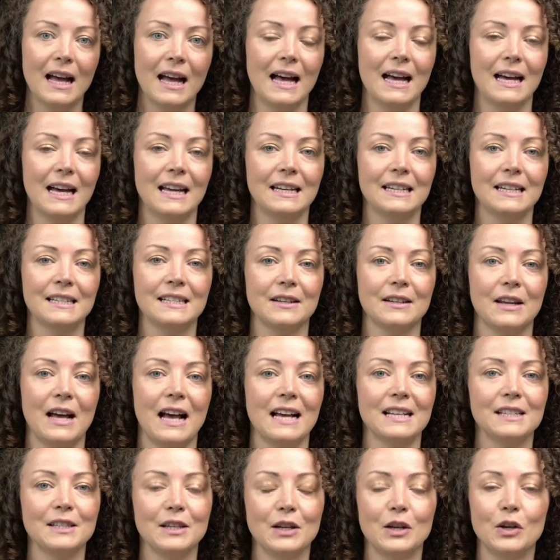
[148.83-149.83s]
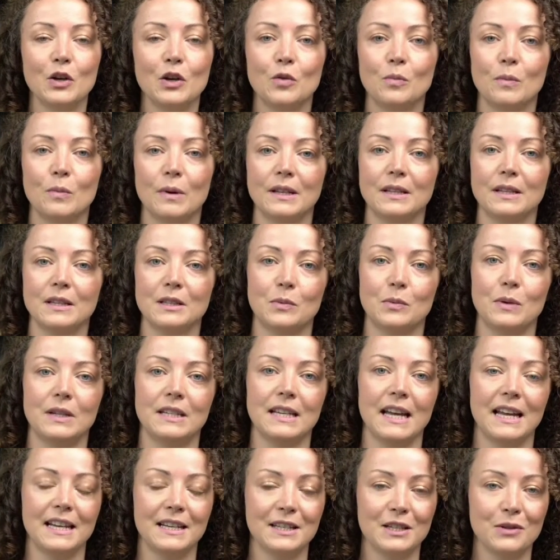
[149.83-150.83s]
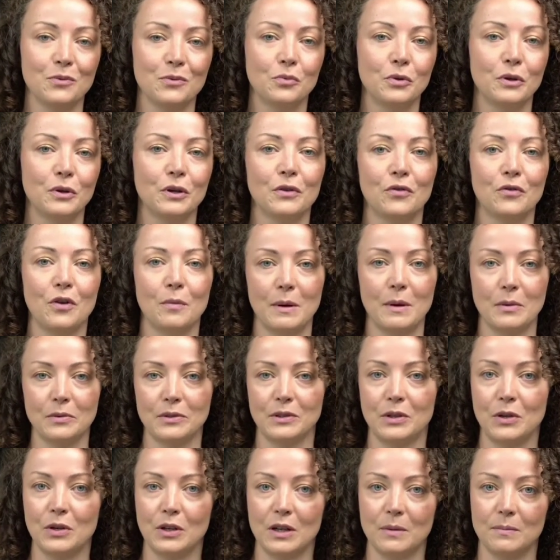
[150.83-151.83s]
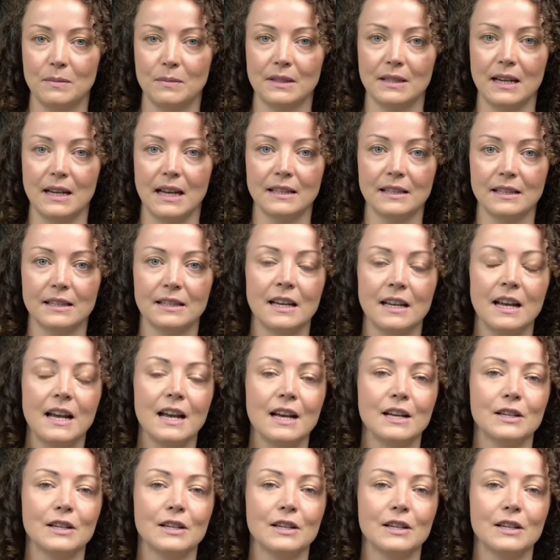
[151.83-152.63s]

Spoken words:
And as humans, we tend to work from our circumstance.